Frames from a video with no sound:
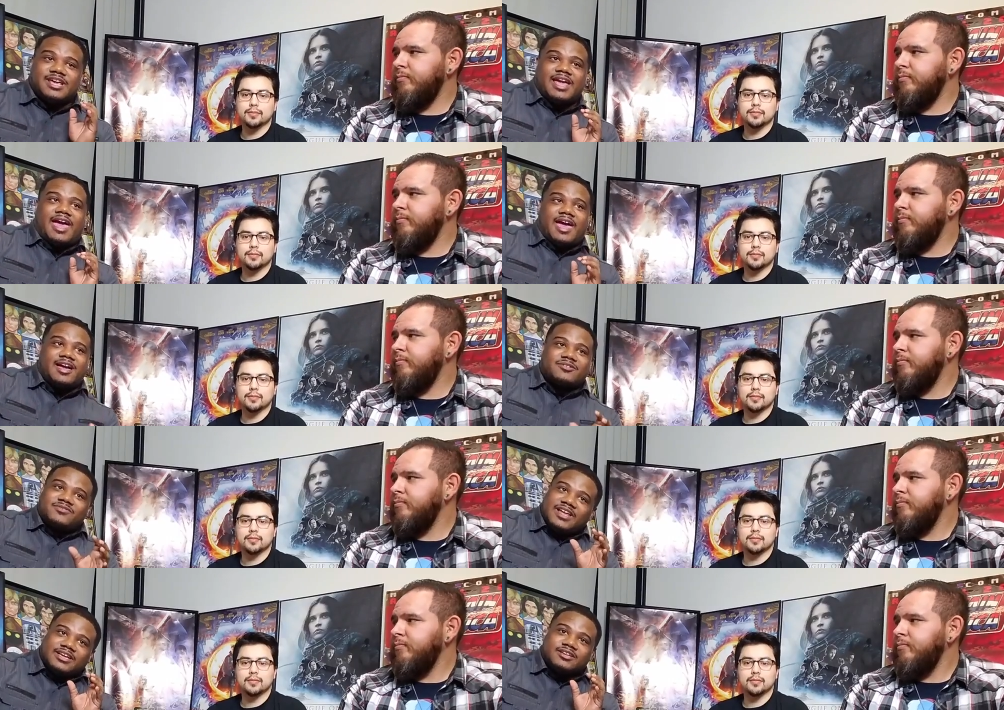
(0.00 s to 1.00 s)
Speaker 1: they have
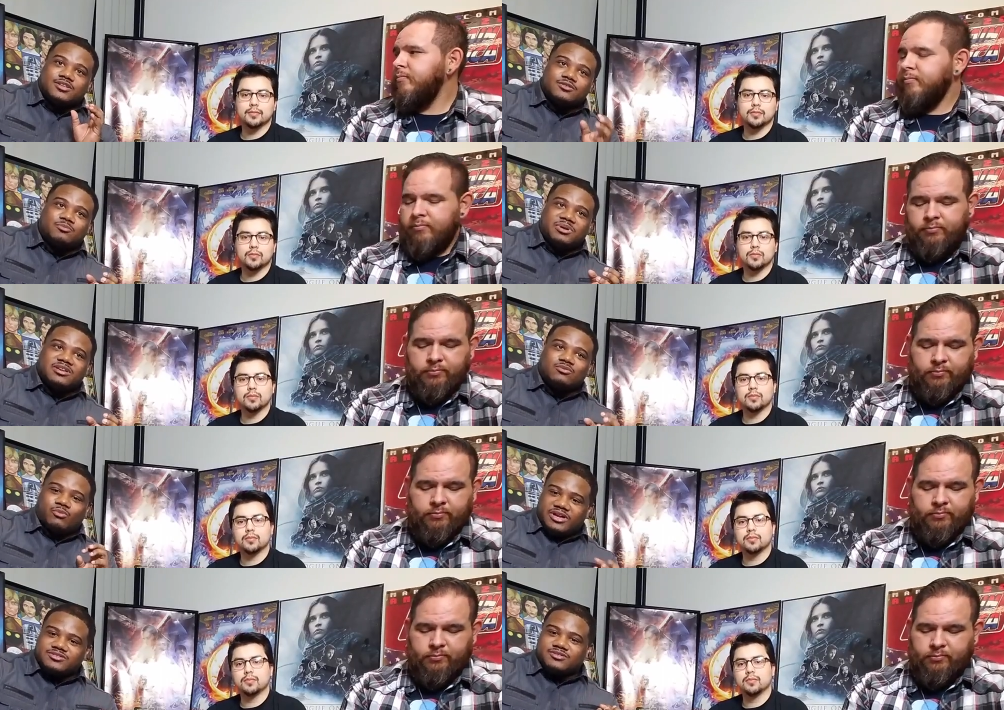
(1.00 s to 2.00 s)
like a European
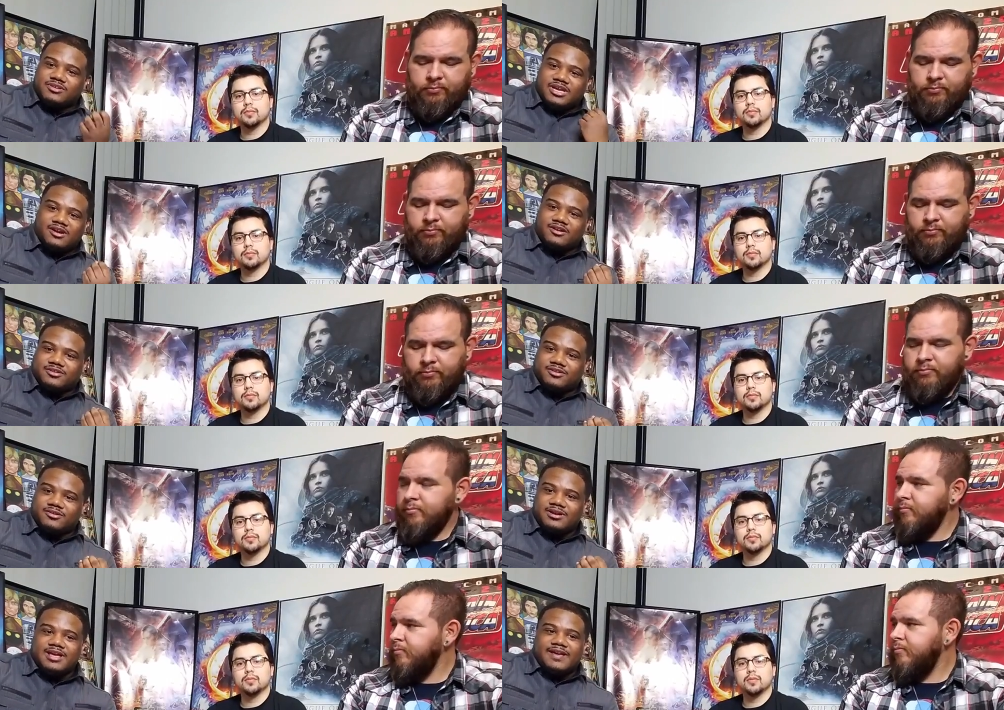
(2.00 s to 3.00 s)
Western
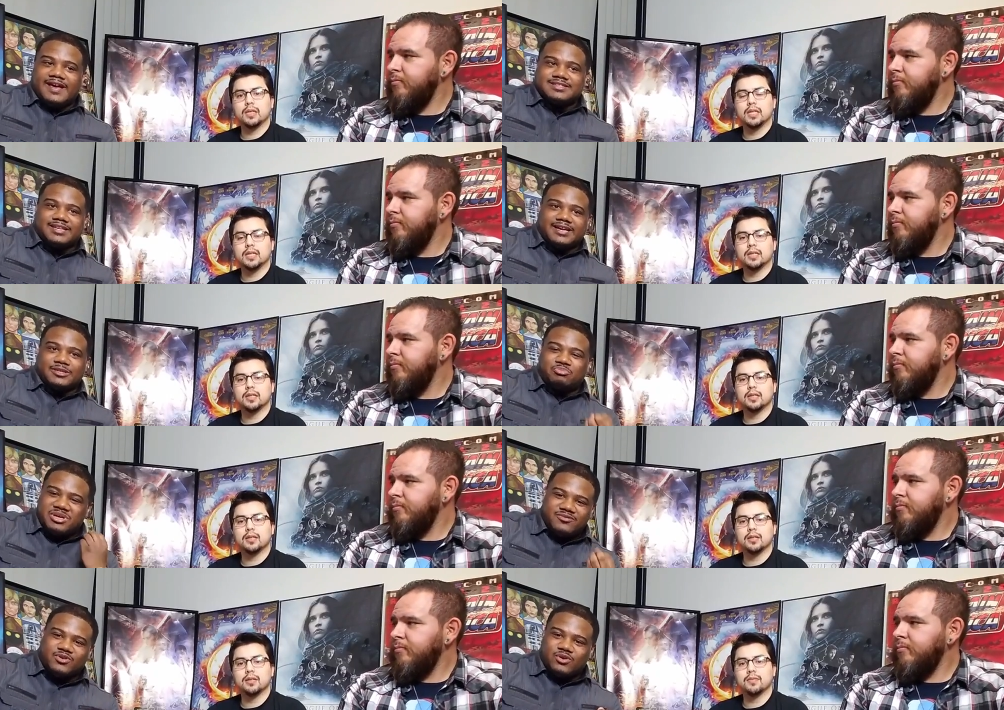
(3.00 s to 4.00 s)
character as like the
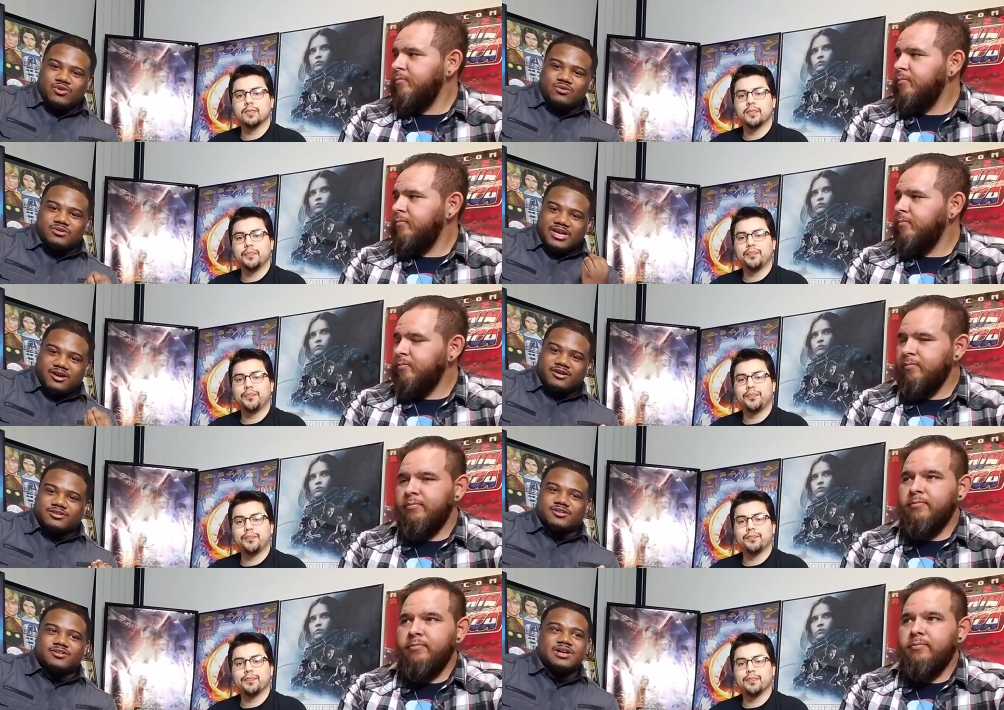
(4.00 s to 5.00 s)
pivotal
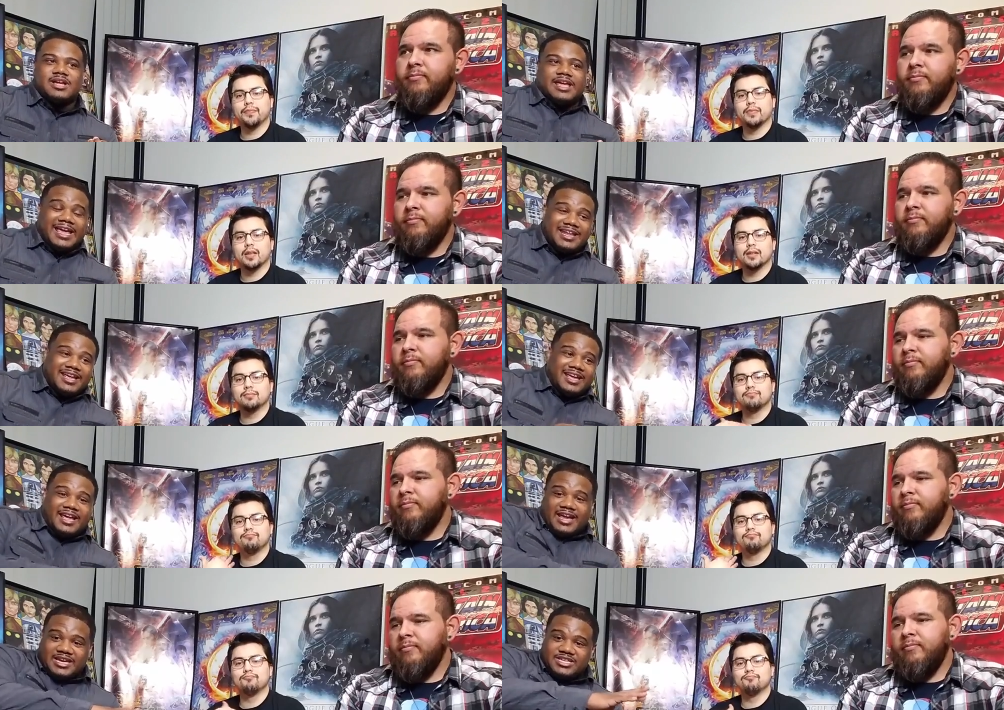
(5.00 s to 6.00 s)
character in a
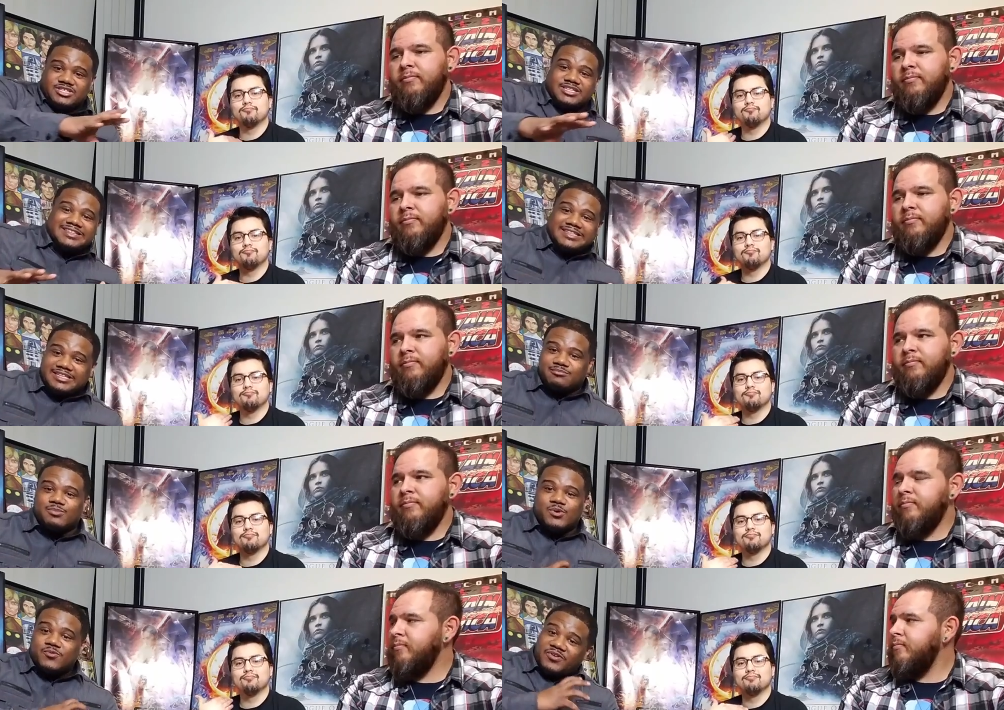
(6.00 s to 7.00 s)
Asian themed
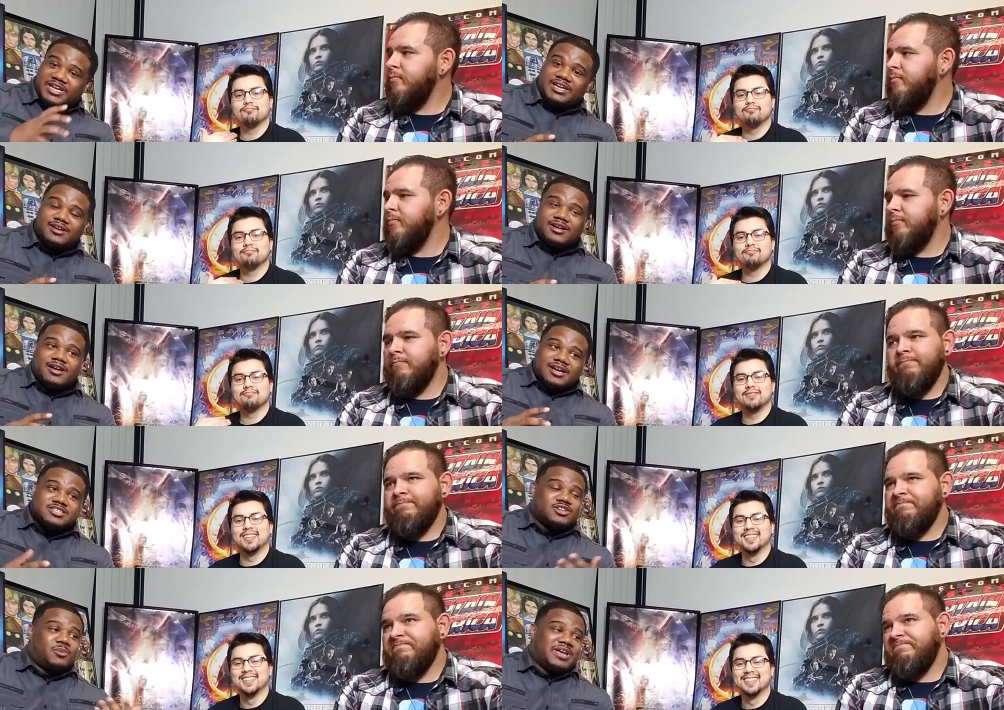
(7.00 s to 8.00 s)
movie? Because, you
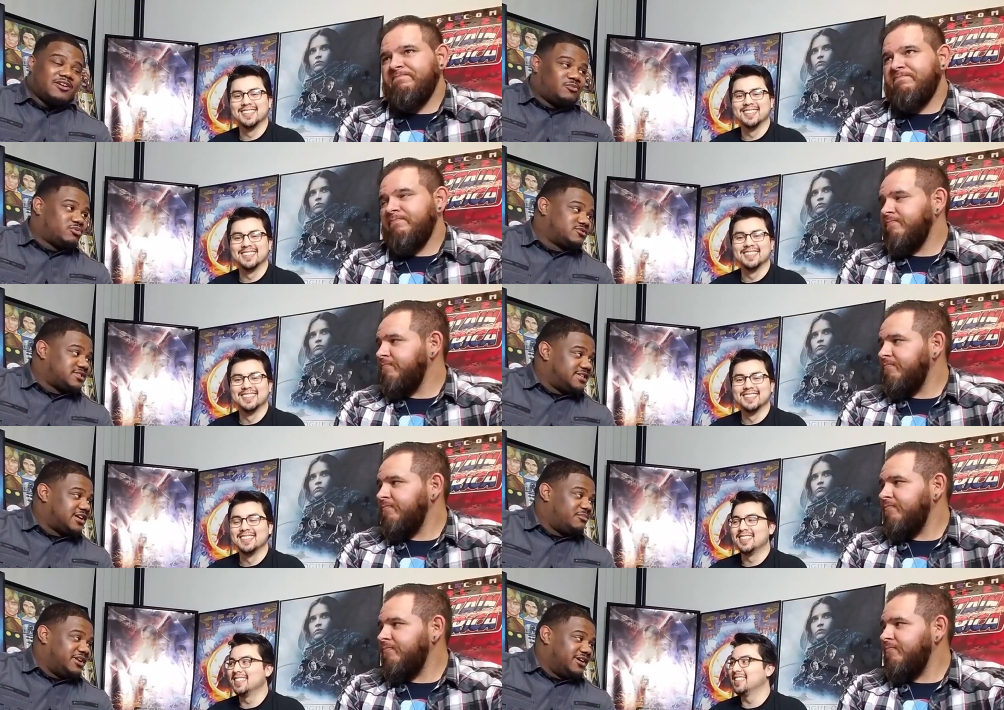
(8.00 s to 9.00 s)
know, we have a Bruce Lee
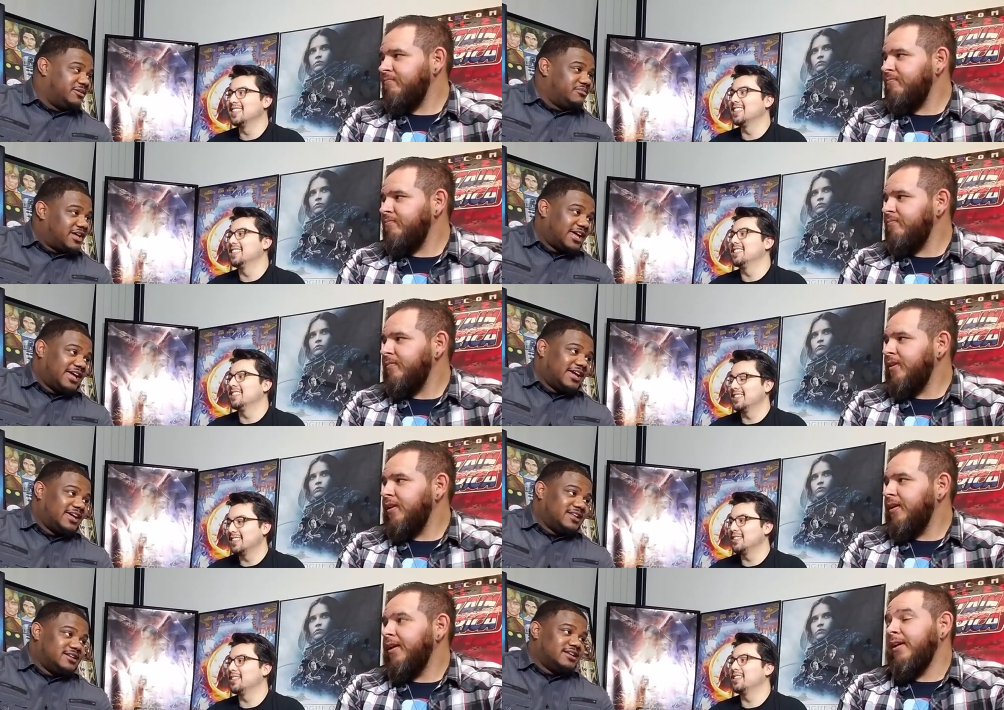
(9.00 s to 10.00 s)
coming up,
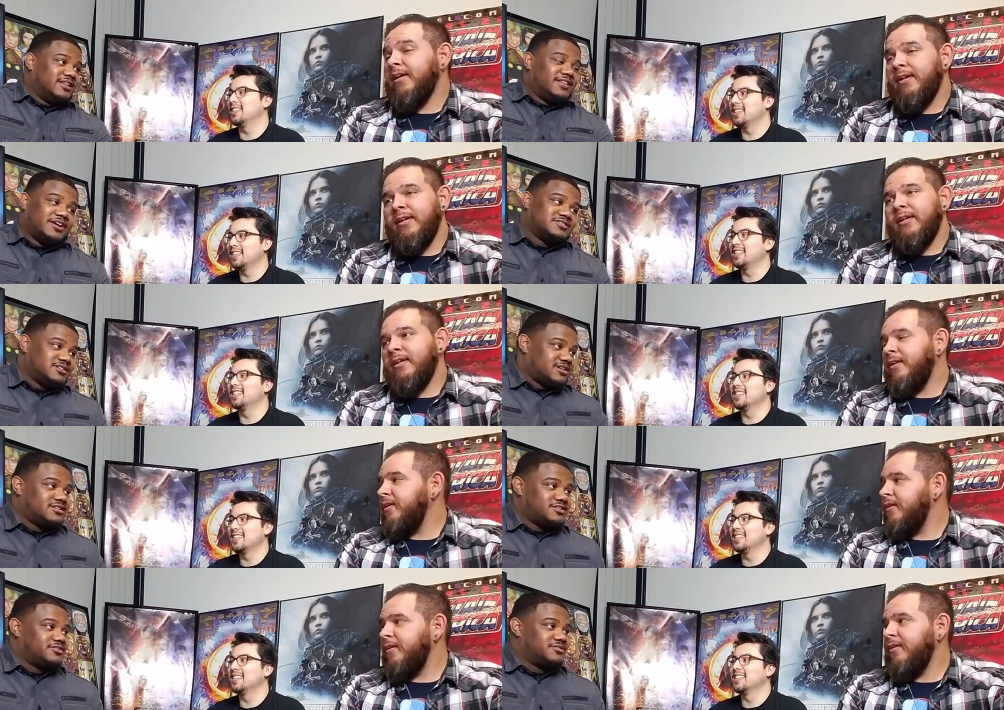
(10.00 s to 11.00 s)
and there's another